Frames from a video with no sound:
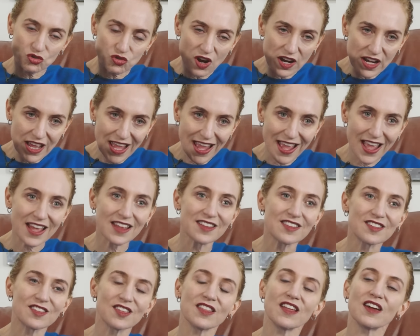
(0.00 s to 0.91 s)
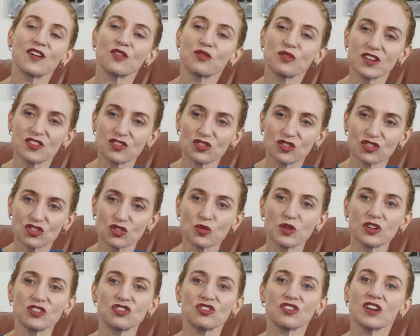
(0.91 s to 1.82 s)
try to answer that research
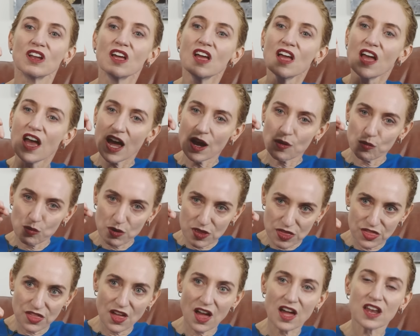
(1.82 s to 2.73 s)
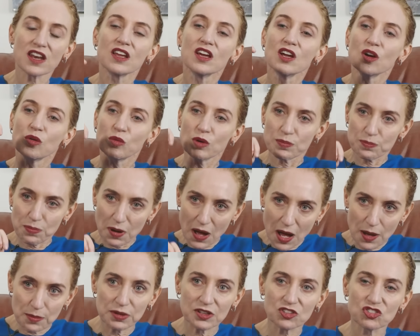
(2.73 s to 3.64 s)
question, and with that we
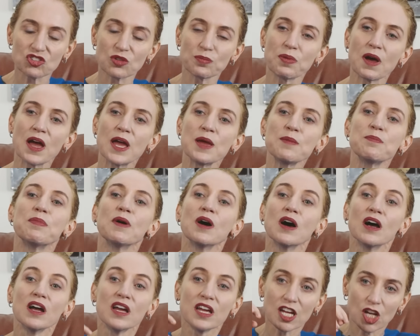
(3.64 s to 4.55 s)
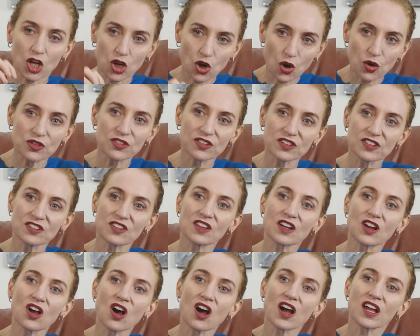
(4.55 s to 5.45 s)
publish a paper. It goes into the
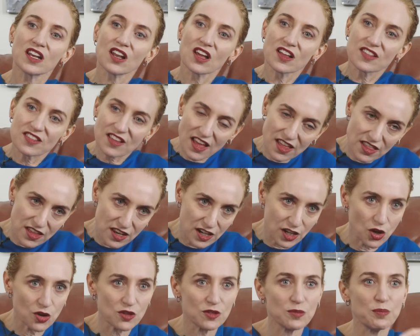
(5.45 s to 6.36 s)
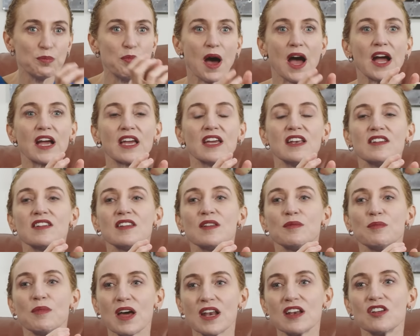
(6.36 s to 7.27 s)
guidelines and then it goes back into the
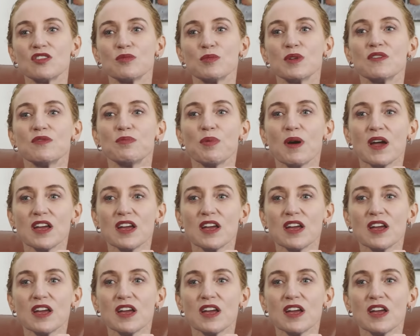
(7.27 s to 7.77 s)
management of